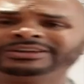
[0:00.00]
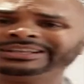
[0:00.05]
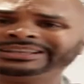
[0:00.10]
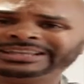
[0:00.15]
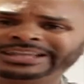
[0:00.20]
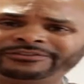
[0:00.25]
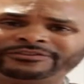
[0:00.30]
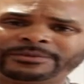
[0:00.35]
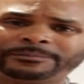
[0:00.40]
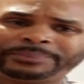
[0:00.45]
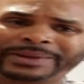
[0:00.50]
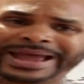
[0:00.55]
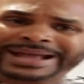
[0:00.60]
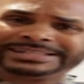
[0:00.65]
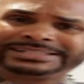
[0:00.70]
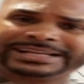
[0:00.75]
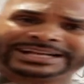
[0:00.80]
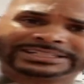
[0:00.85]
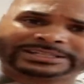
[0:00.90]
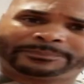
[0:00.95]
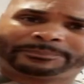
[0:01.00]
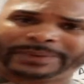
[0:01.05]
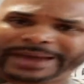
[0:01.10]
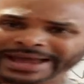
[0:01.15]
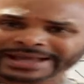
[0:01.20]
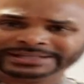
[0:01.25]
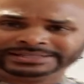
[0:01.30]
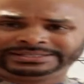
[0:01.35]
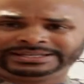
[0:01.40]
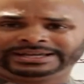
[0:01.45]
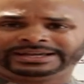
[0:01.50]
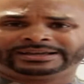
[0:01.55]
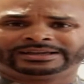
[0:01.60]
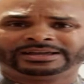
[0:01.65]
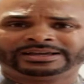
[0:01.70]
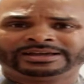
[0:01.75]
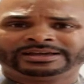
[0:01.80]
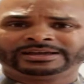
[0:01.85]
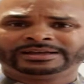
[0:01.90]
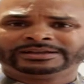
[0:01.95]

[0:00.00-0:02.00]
You're living paycheck to paycheck.